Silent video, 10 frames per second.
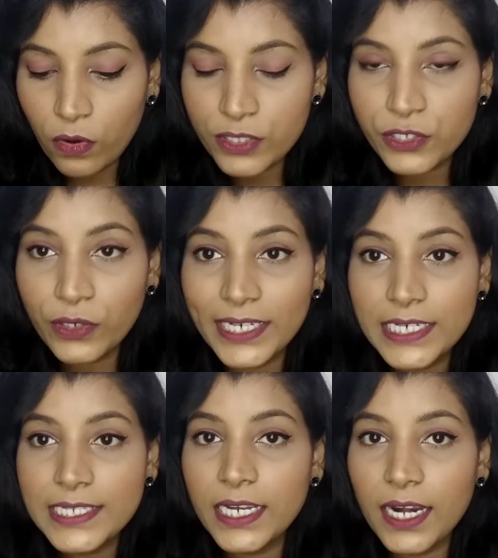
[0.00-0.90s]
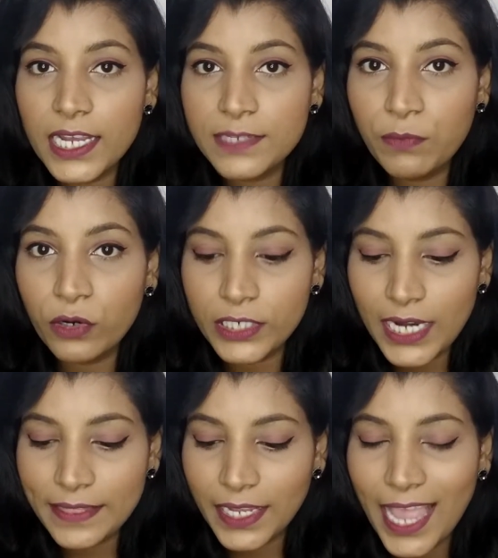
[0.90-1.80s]
also it is a glass bottle
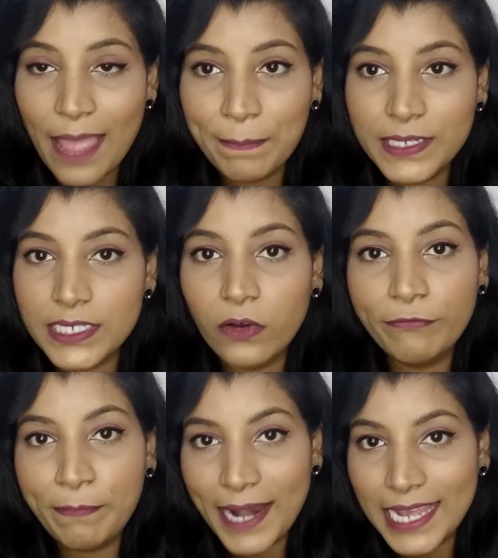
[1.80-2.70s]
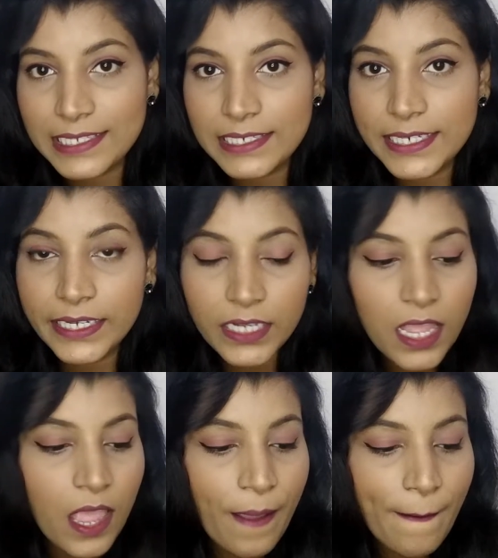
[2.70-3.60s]
and the cap is of plastic.
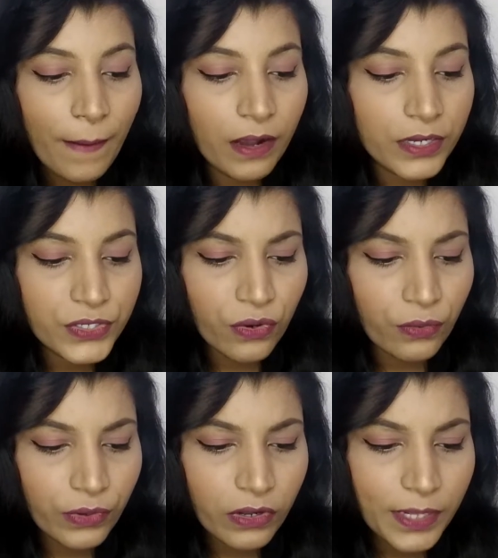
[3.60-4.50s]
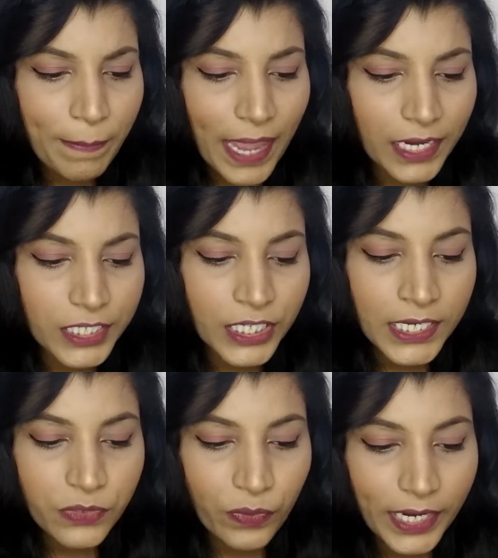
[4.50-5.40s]
Uh, so overall the packaging
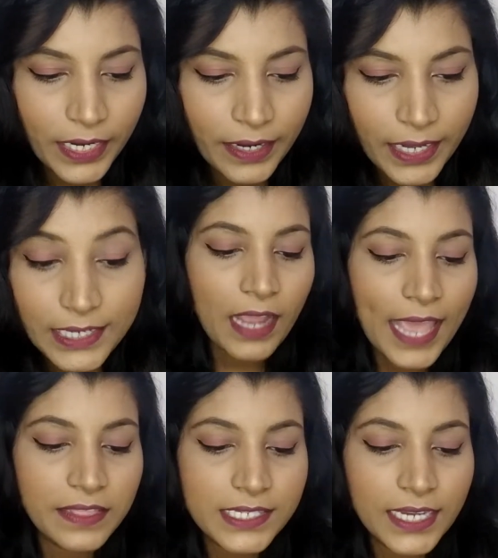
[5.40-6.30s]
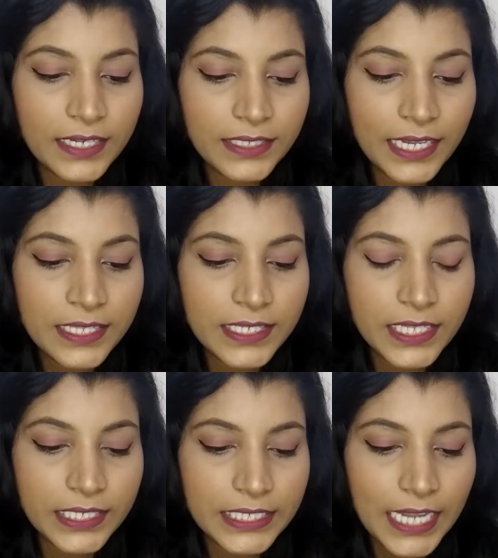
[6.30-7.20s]
is very nice and this contains
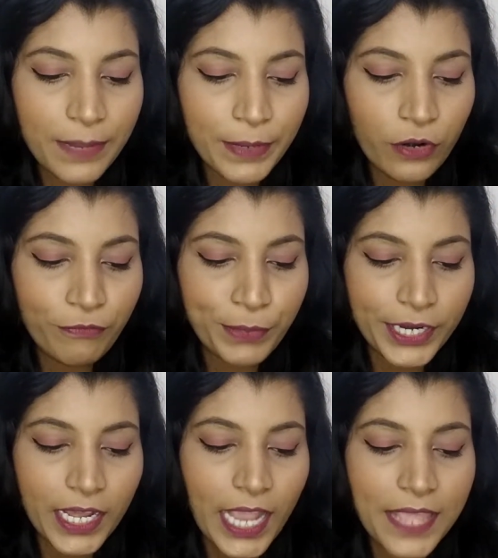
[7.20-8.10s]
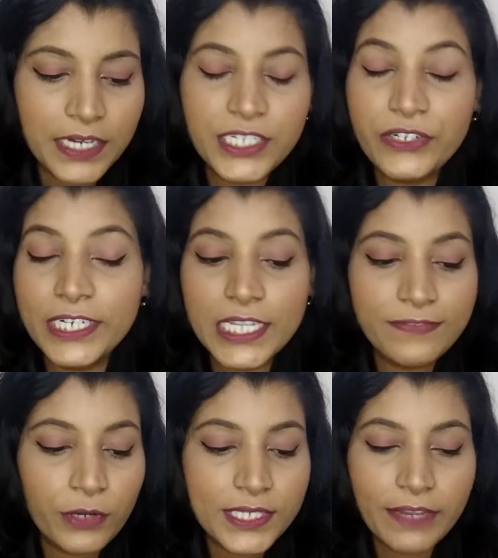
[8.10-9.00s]
30 ml of product and it retails
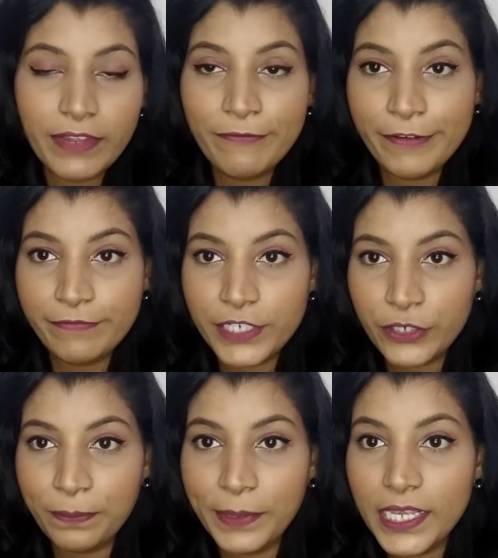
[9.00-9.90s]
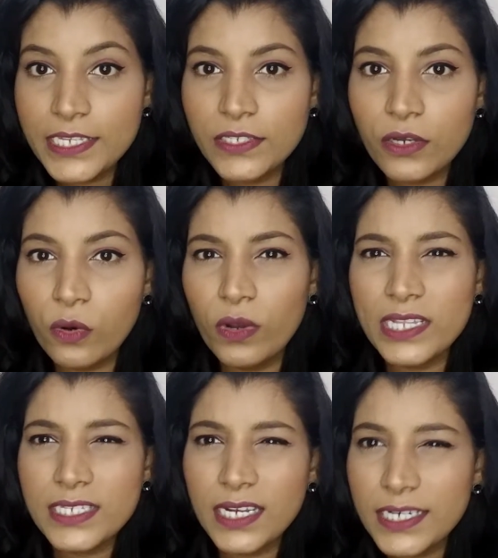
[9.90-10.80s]
for 750 rupees. So
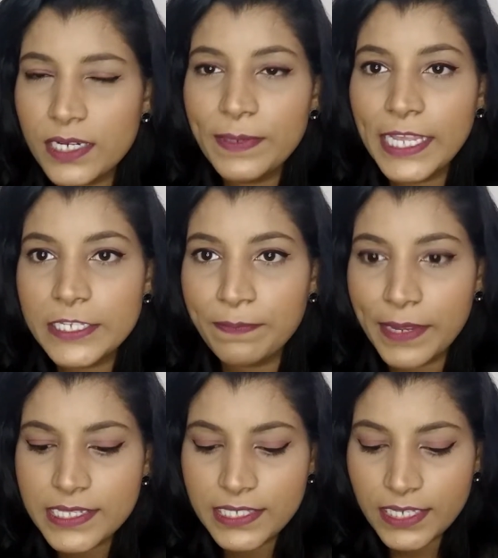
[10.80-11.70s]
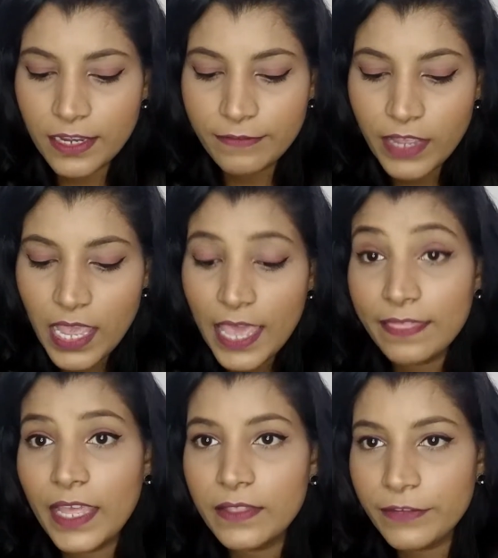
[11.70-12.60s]
it's a little bit expensive
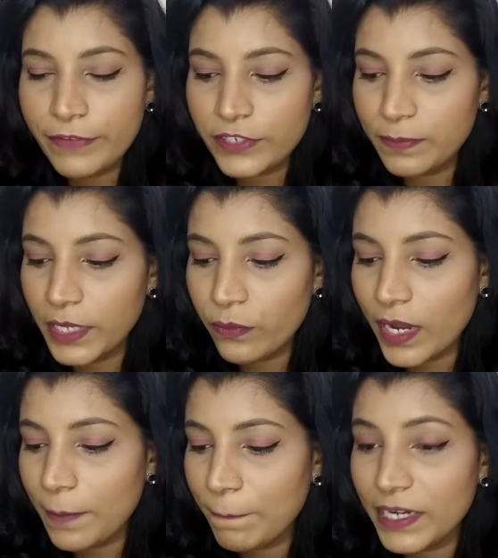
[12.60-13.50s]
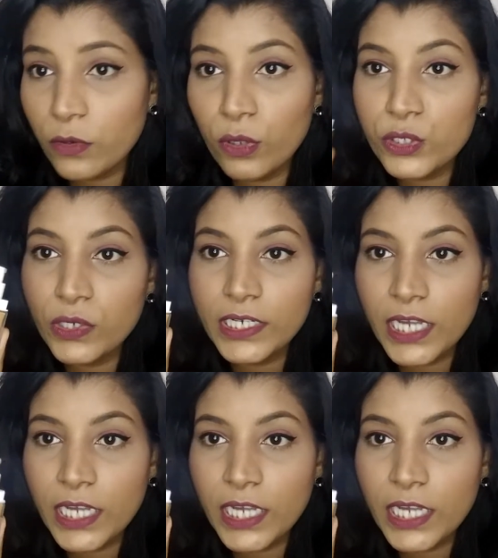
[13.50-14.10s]
than the FitMe one but also